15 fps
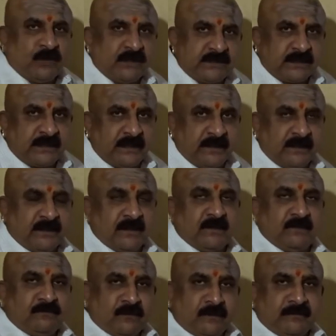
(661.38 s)
once again
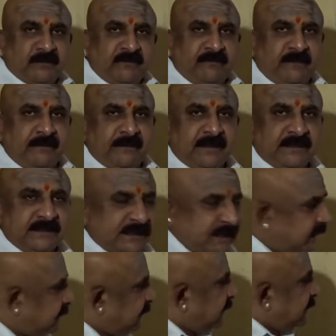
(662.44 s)
from the female
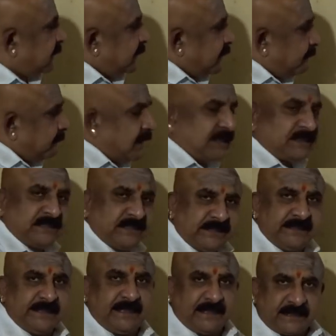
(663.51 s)
chart. Mars is
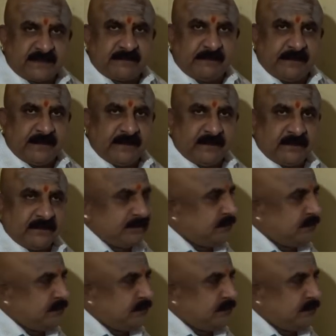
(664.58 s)
the husband.